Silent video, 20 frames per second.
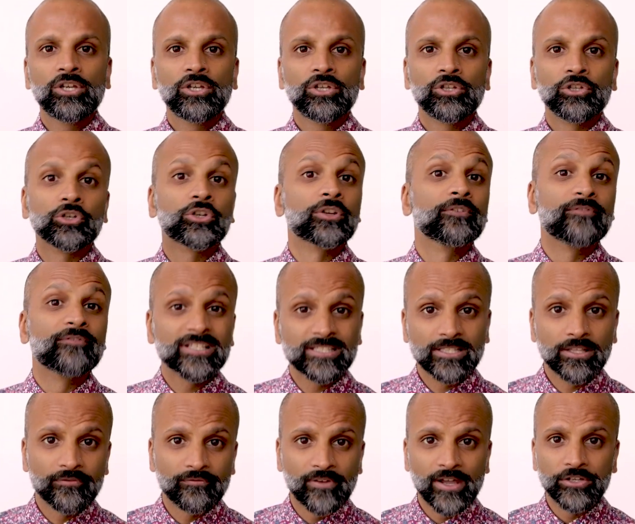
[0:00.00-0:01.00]
you could visit
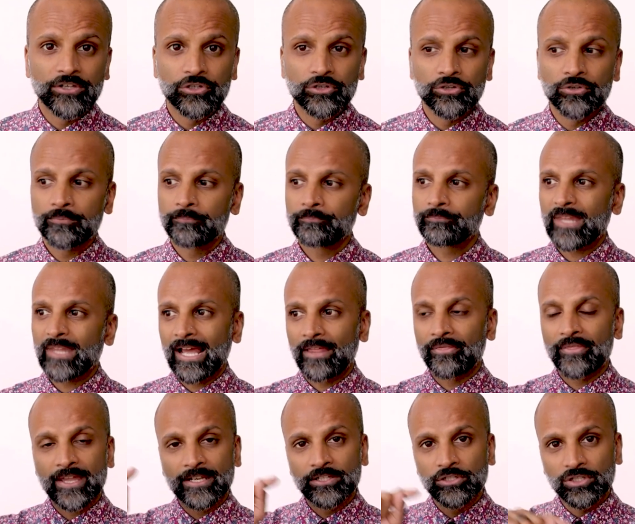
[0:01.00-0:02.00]
the venue and
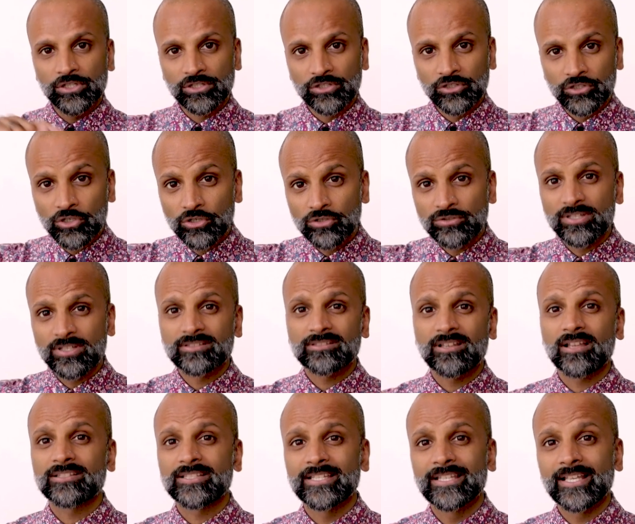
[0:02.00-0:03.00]
then you can use the
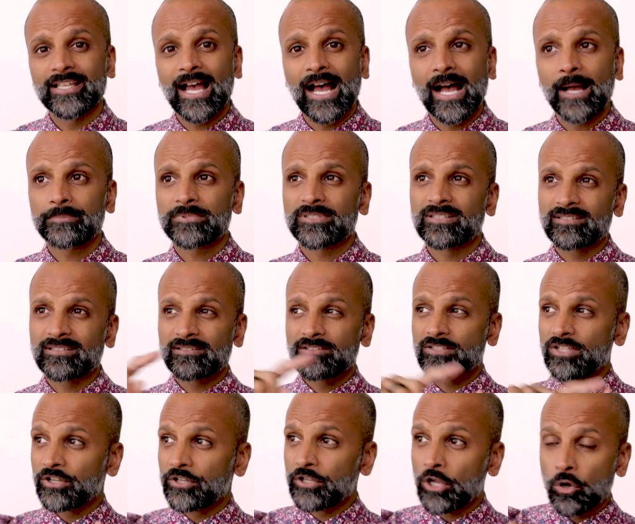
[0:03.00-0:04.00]
Sunseeker app to
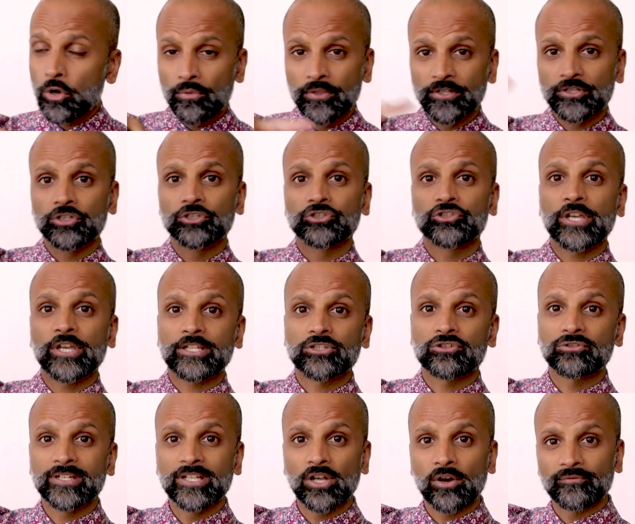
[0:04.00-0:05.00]
note the
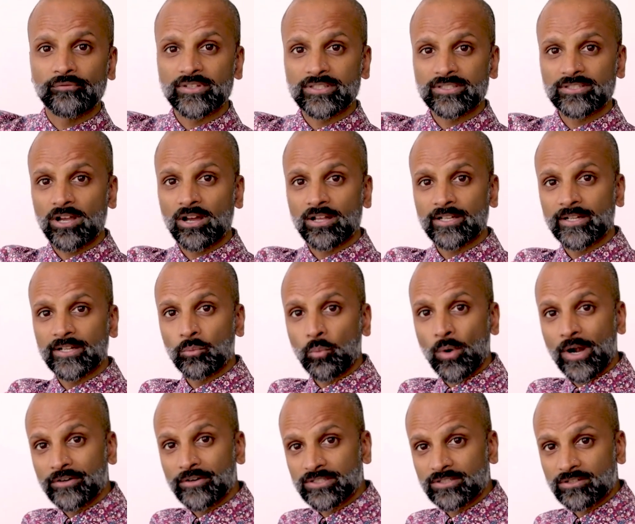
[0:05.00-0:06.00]
trajectory of the sun and
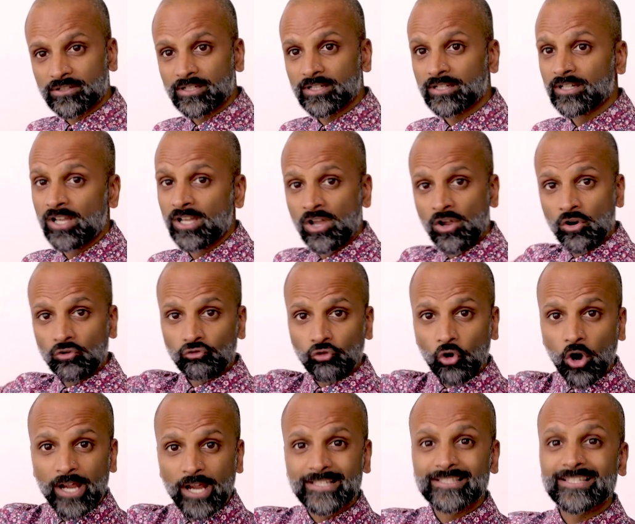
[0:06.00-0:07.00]
where it's going to
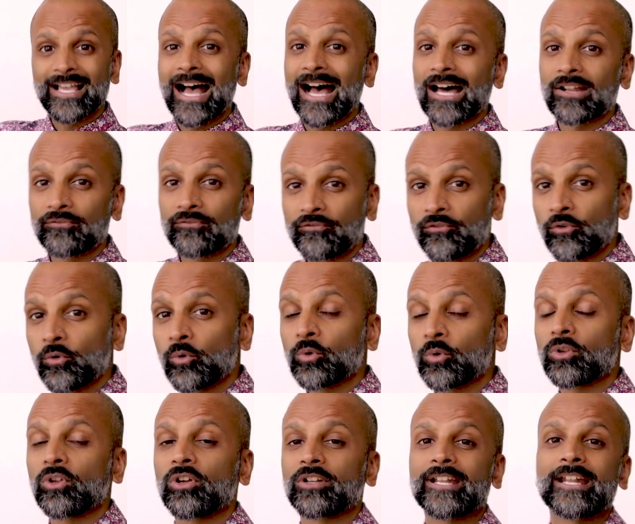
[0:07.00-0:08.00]
rise and fall
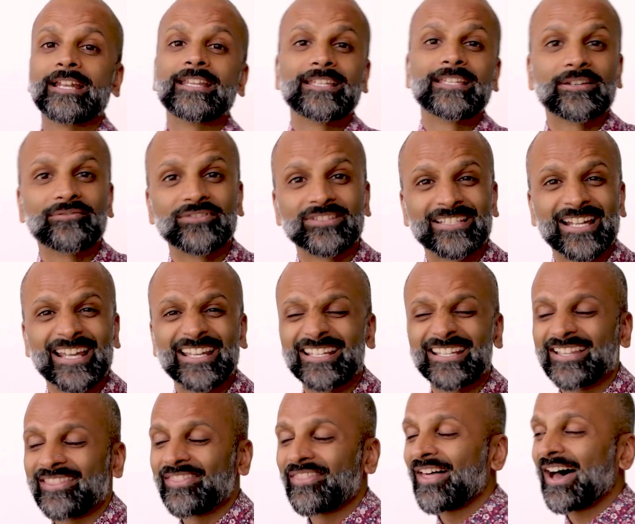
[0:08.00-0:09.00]
on any given day.
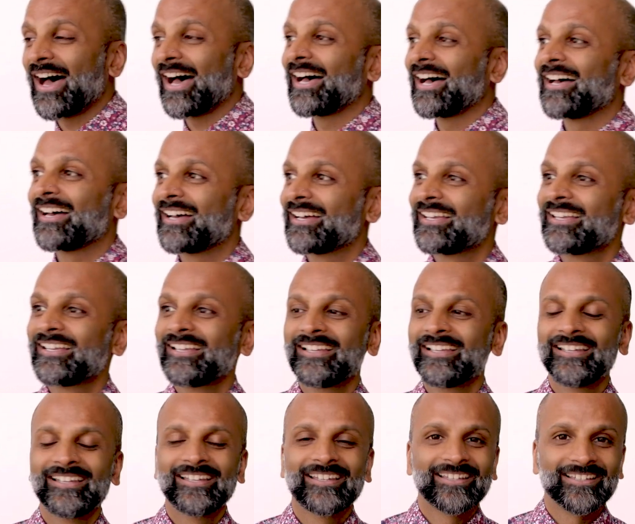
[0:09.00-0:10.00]
And that
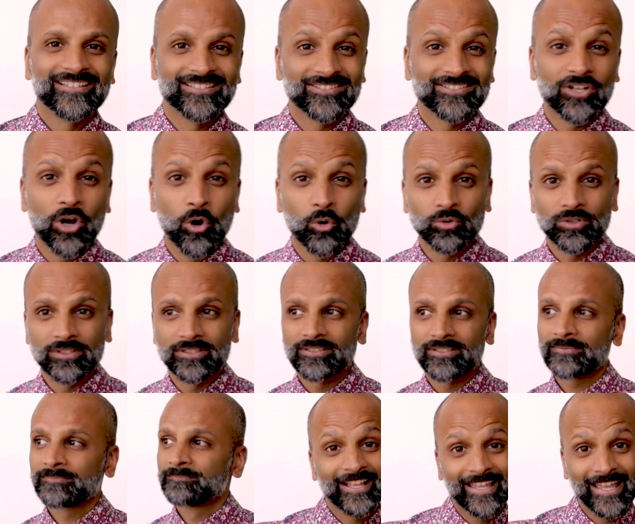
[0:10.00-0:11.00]
is golden.
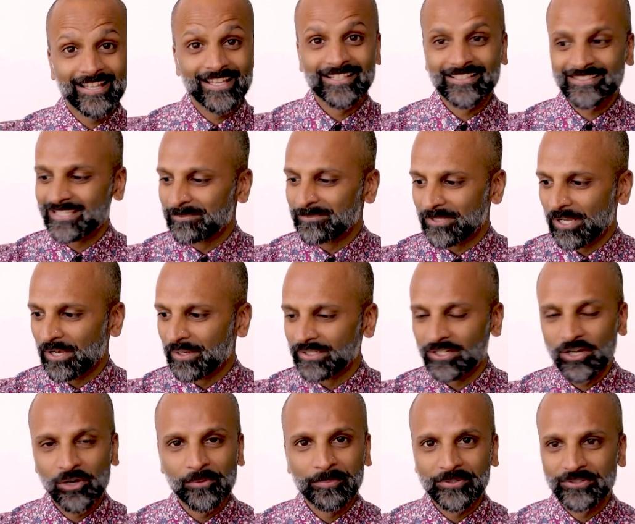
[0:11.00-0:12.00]
Okay, let's keep going.
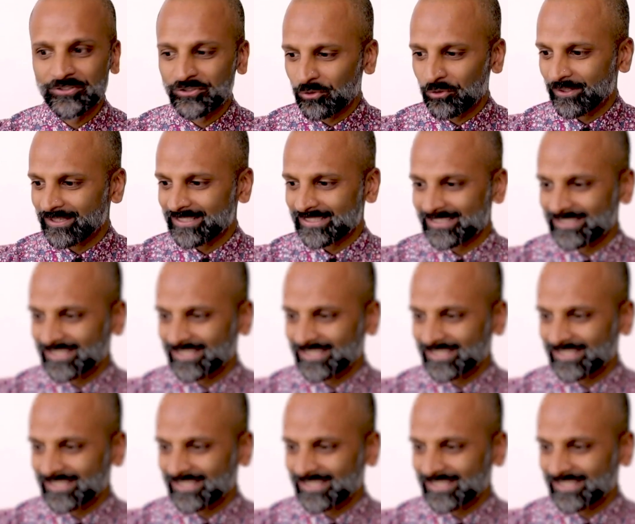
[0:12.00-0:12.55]
I hope you're enjoying these